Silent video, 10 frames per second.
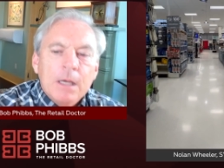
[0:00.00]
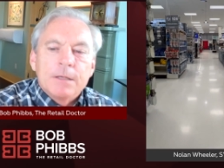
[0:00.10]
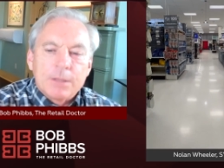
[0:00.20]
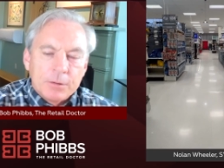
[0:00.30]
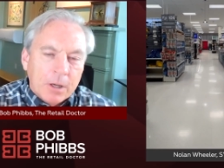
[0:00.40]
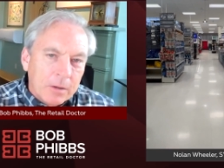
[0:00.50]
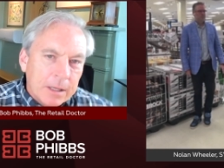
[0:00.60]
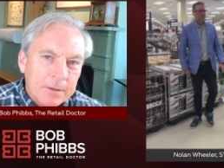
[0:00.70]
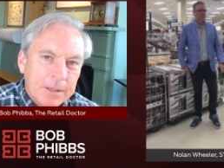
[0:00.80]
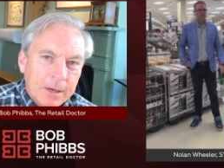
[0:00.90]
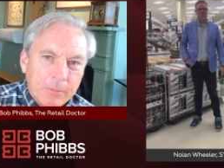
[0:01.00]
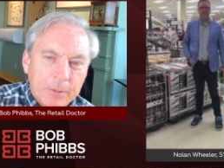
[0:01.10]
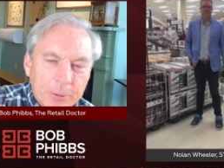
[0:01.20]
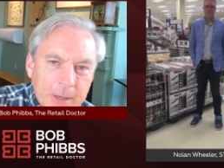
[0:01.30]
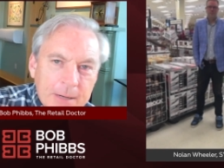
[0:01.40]
So Nolan, you know, when
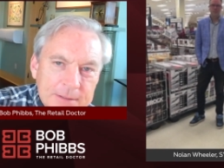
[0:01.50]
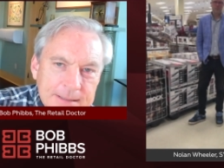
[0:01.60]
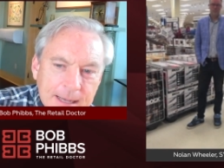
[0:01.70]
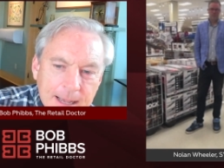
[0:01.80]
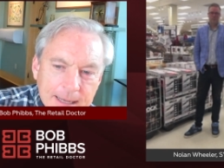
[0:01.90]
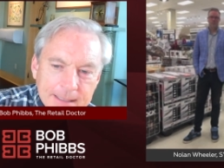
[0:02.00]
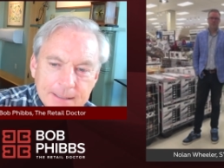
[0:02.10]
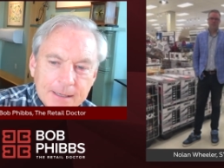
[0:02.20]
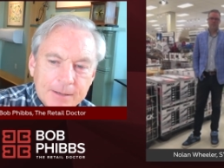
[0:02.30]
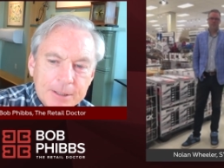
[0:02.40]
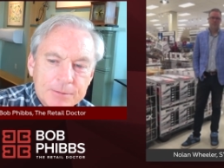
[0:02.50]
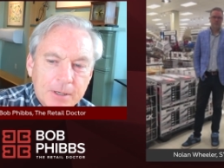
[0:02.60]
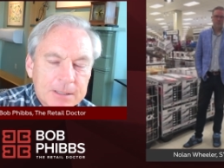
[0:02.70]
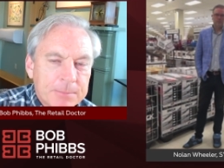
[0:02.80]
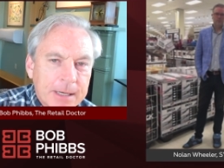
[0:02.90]
we were outside, uh, you
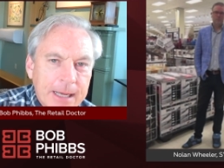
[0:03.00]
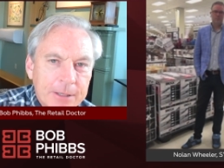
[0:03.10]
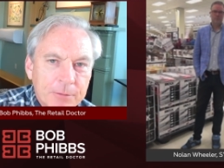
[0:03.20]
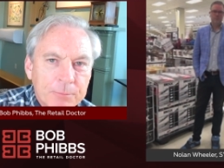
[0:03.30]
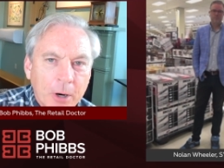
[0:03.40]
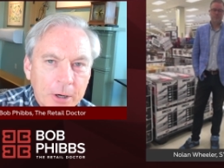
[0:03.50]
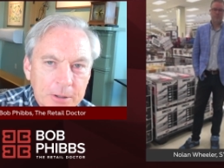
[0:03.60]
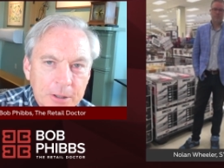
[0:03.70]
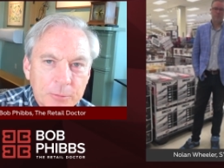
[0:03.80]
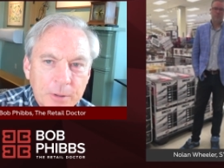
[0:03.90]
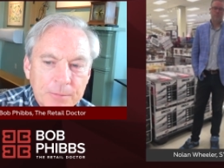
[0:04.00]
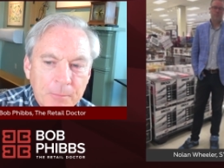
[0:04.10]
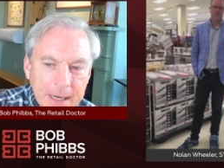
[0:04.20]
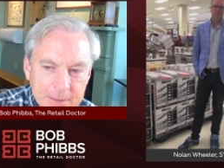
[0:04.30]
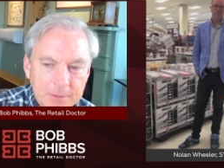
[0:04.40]
talked about how you partnered with
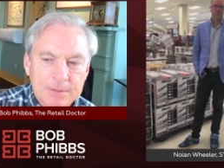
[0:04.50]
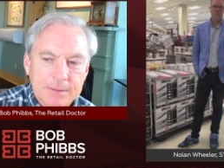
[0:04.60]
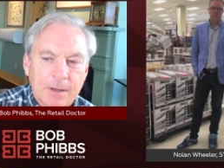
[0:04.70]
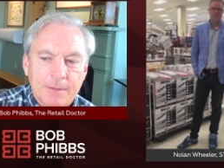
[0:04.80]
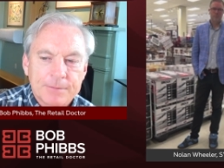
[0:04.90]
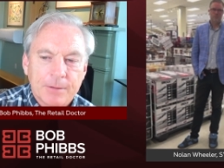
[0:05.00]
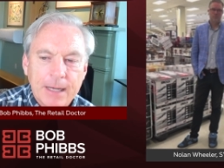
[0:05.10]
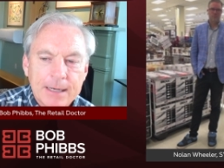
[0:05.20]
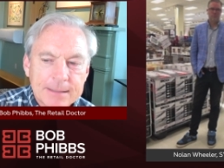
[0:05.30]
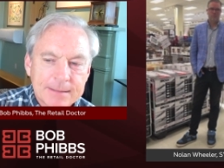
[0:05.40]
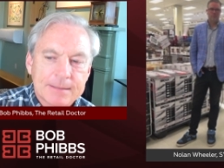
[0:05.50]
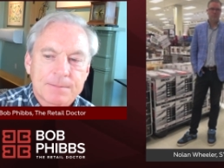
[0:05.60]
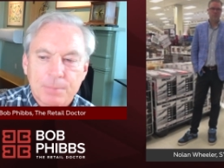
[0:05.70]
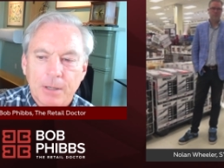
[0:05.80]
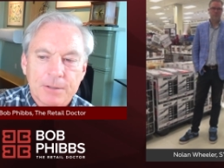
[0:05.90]
Microsoft. So how does this
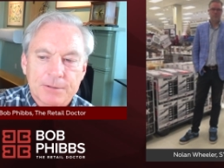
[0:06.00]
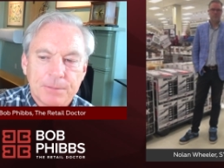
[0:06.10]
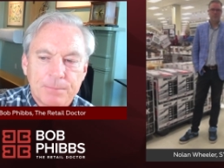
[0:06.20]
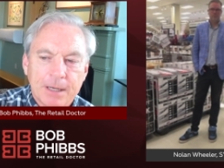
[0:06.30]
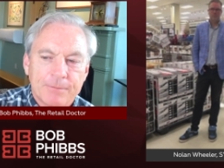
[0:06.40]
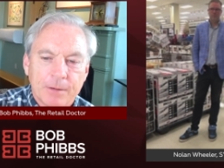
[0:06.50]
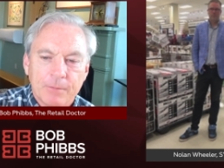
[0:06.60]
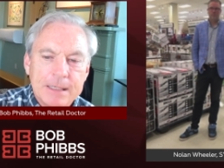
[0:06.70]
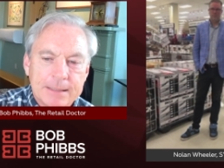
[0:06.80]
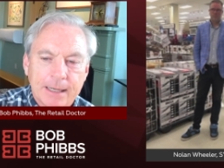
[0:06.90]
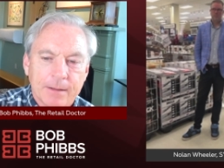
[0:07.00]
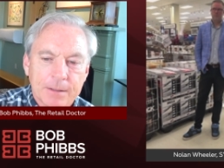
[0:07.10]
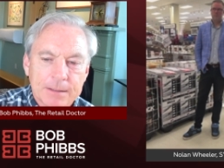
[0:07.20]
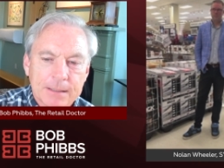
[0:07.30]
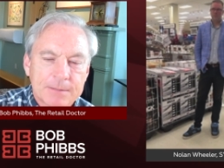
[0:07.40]
partnership benefit
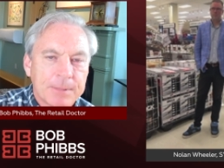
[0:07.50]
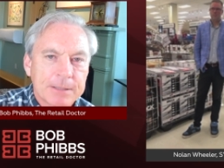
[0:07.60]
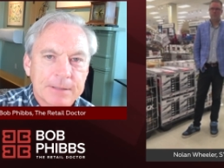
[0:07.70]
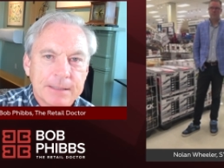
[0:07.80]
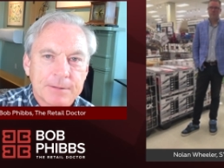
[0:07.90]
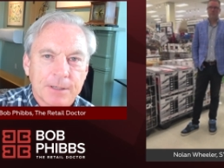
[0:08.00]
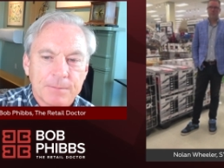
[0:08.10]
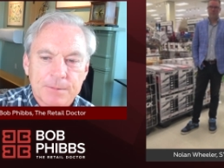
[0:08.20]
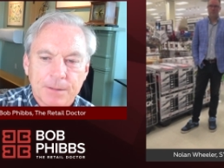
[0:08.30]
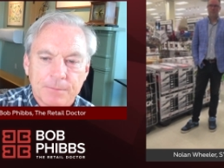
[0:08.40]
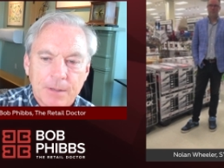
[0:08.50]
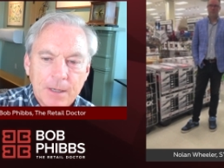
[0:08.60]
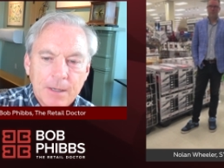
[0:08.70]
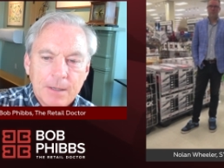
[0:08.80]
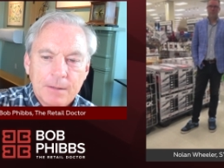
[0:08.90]
retailers, and especially in terms of
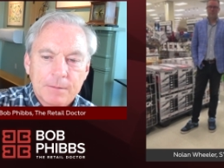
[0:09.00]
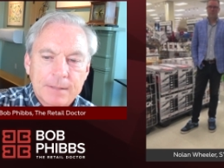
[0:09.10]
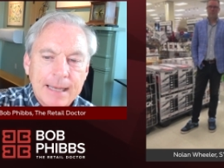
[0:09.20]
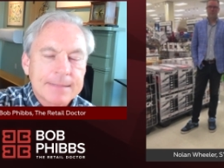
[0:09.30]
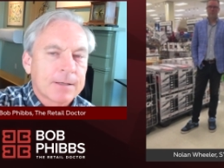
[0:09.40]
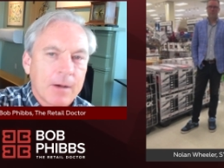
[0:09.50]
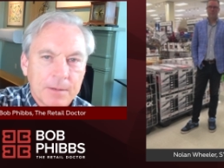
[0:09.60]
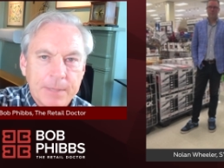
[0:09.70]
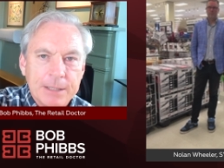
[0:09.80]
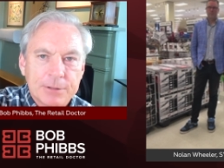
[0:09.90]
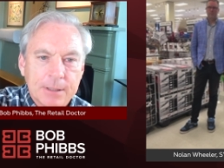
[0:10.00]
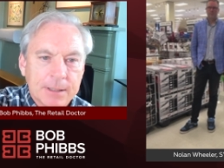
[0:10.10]
task automation